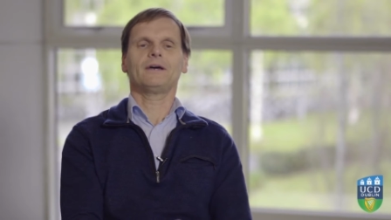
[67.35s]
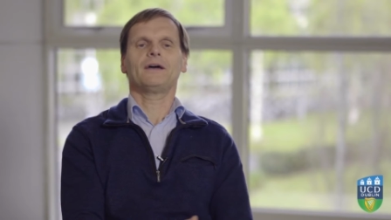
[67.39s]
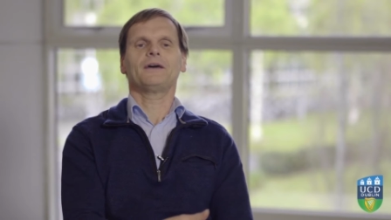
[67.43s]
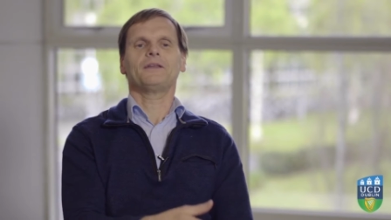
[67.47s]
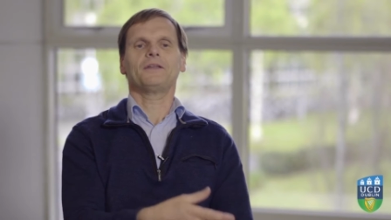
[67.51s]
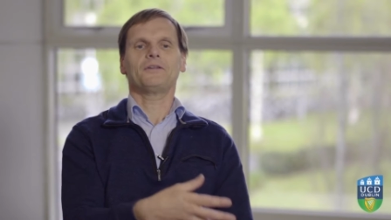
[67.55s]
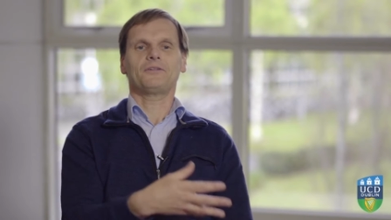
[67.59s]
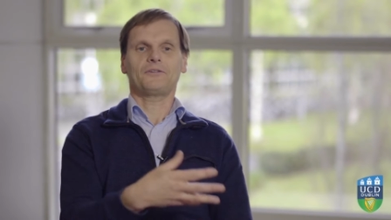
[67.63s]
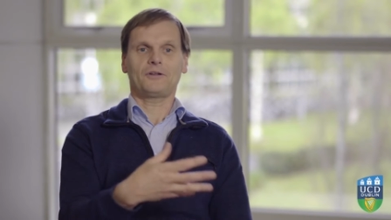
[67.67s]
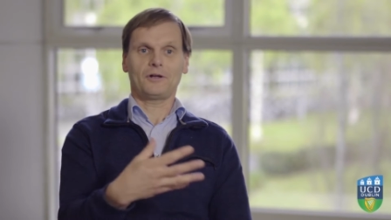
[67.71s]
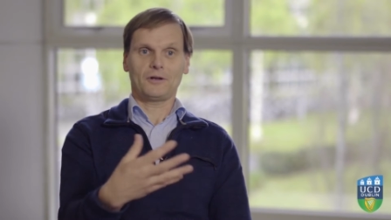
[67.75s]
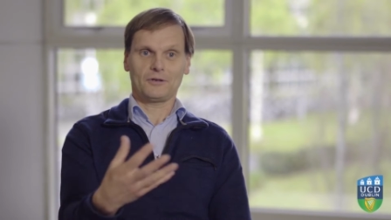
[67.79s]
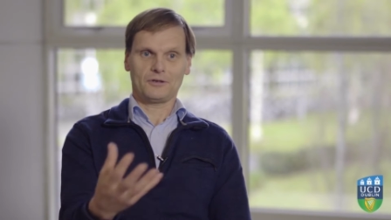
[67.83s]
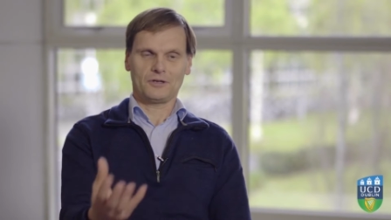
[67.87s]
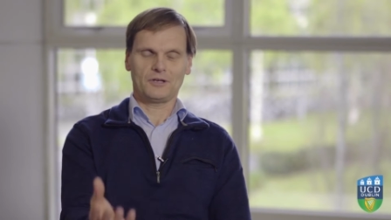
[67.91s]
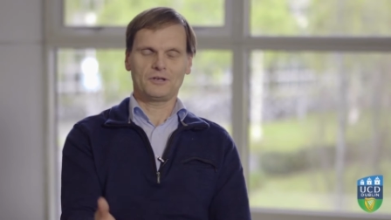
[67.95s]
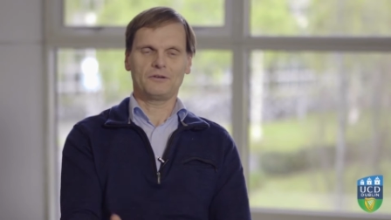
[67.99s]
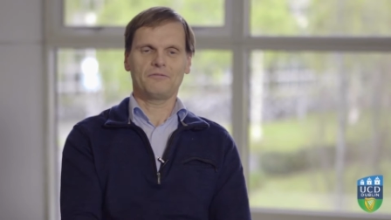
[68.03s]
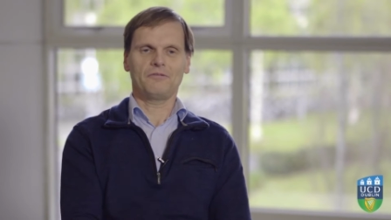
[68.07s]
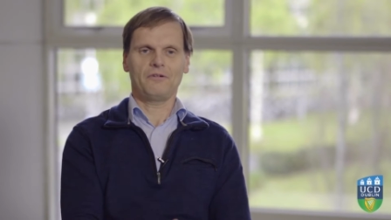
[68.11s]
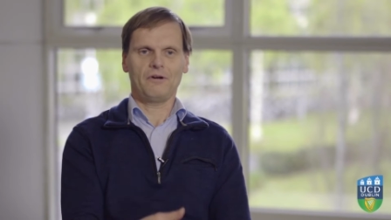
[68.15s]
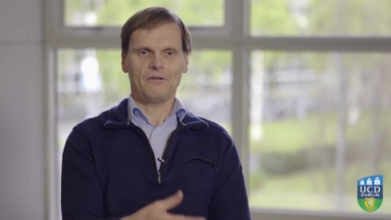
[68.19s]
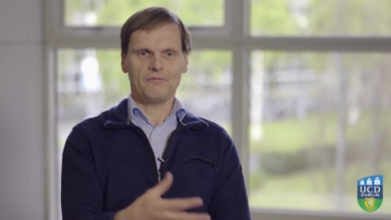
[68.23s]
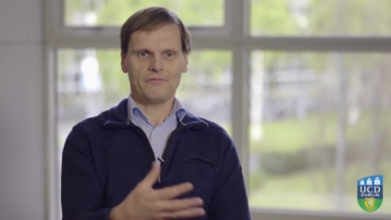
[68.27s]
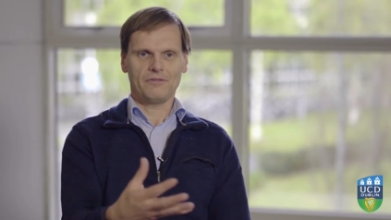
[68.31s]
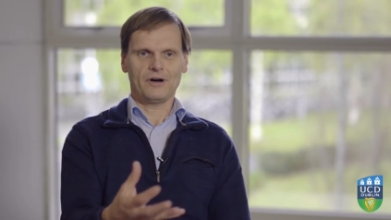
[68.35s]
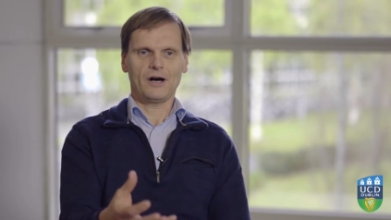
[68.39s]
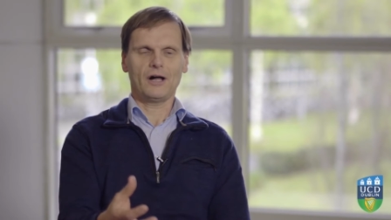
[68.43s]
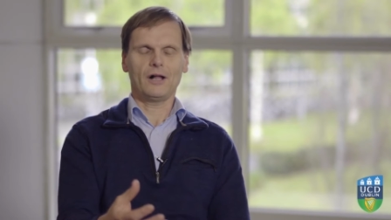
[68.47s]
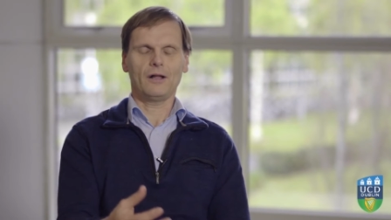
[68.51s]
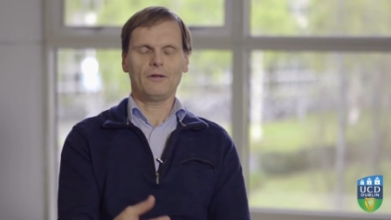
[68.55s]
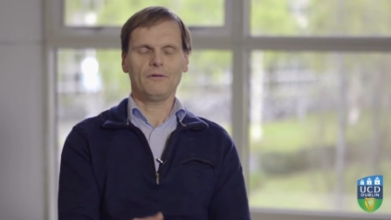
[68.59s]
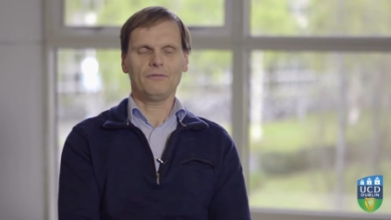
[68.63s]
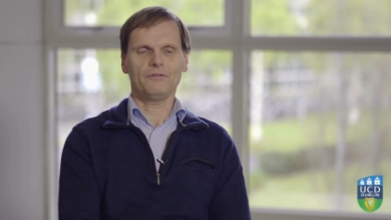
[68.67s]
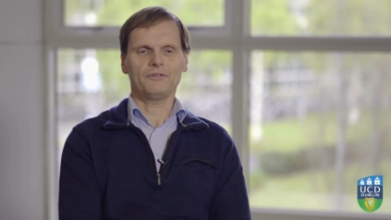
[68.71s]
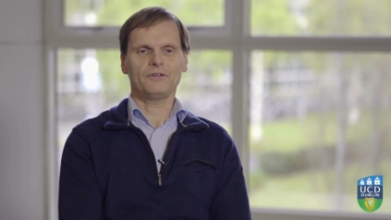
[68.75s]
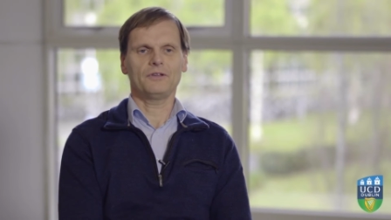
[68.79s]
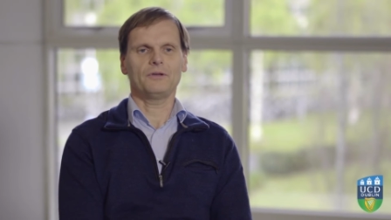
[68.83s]
This all kind of
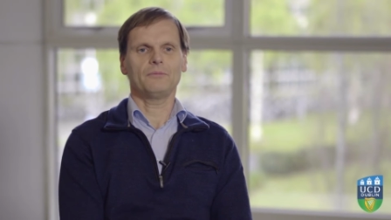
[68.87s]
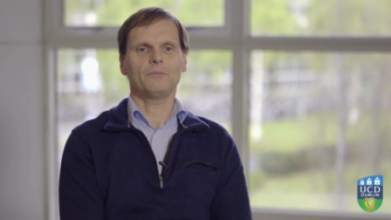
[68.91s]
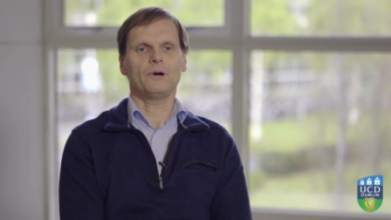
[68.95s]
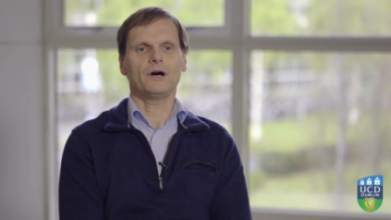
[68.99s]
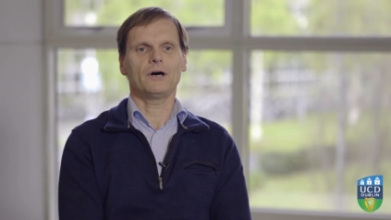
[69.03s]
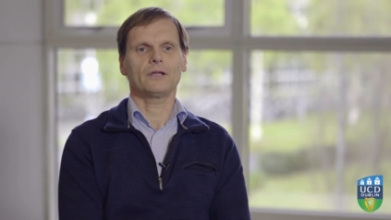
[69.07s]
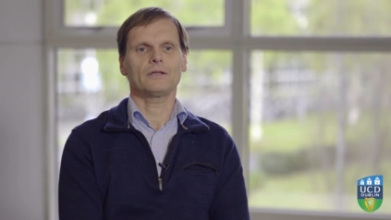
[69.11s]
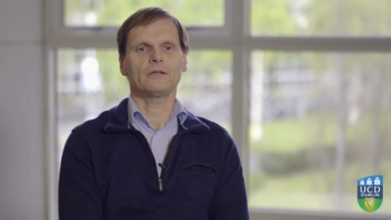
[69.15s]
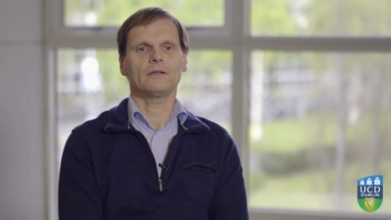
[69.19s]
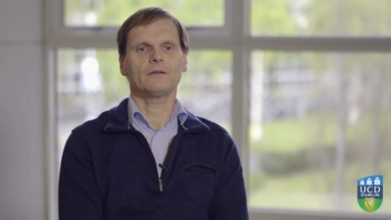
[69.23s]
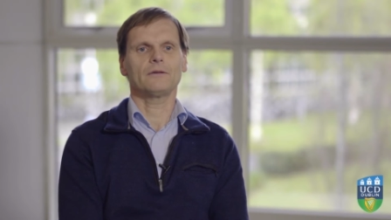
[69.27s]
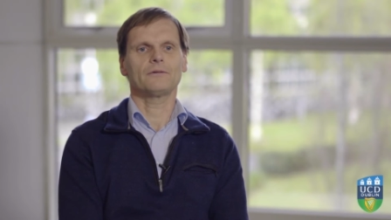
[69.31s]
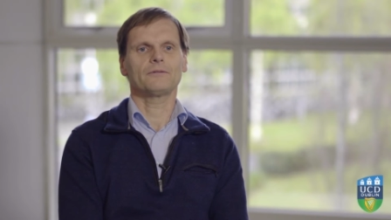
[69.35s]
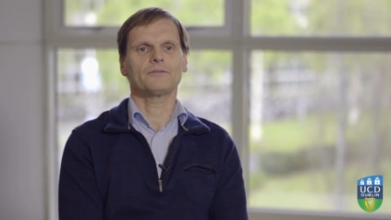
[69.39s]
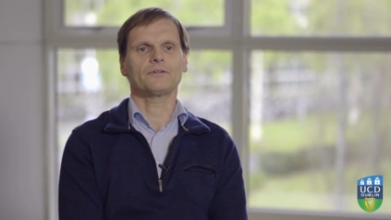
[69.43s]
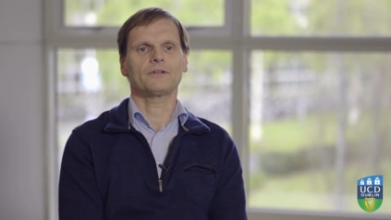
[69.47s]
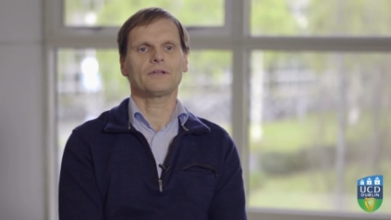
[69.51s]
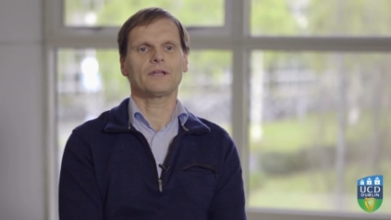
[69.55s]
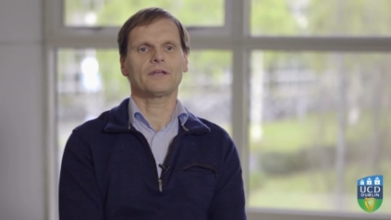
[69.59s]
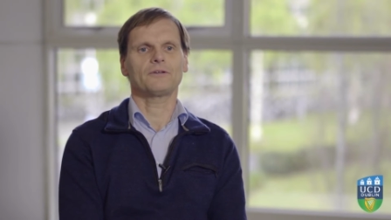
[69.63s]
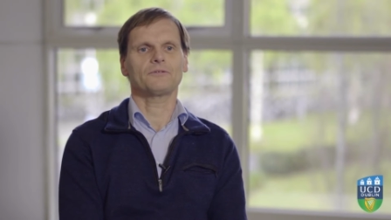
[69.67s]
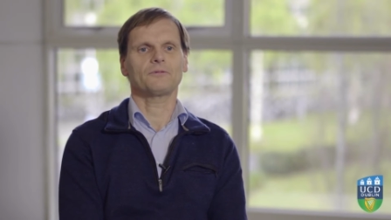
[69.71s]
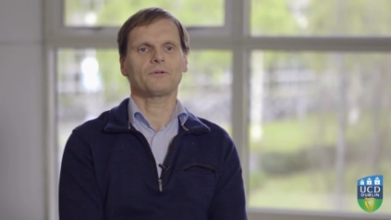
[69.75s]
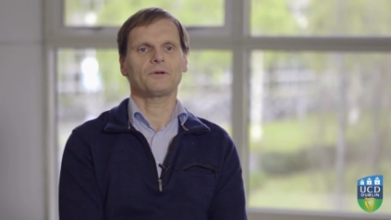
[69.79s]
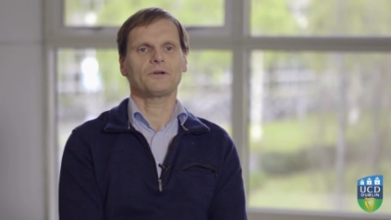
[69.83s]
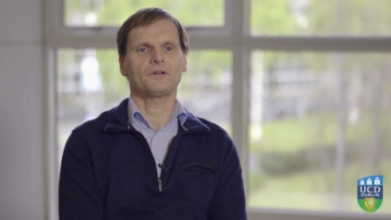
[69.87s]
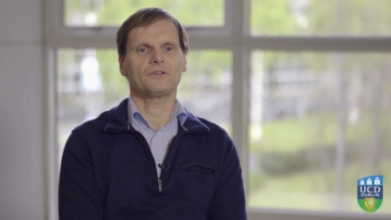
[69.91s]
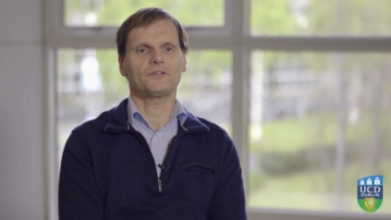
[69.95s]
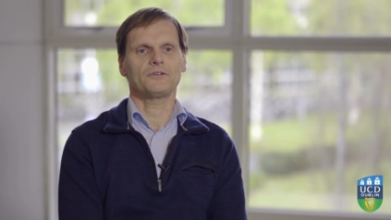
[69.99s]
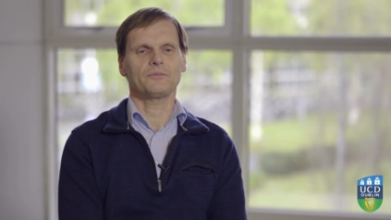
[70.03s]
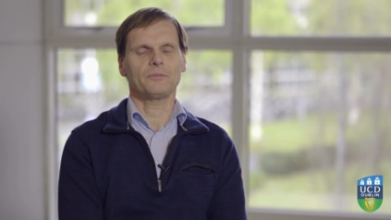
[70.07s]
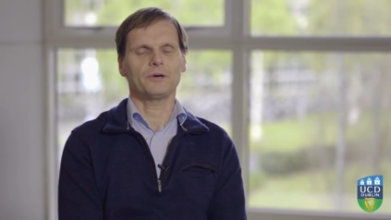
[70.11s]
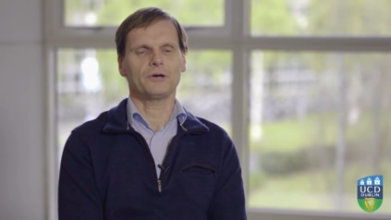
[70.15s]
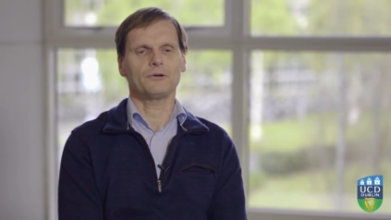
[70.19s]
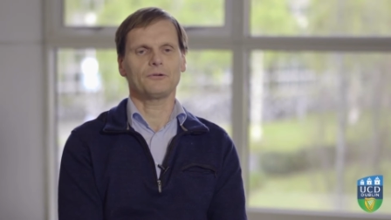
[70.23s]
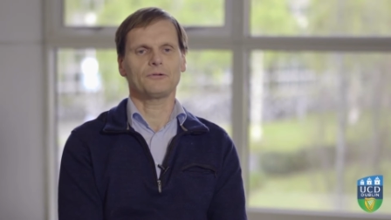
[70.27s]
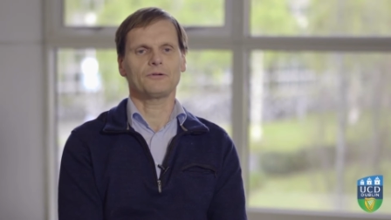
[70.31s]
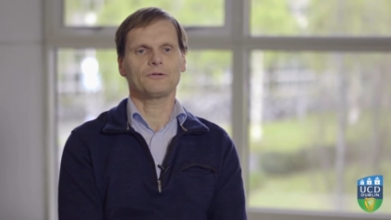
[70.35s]
evolves in models. That's what it's
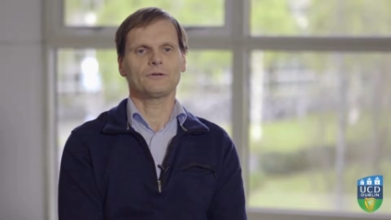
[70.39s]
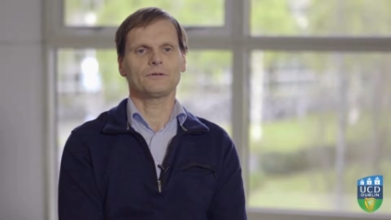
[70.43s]
about.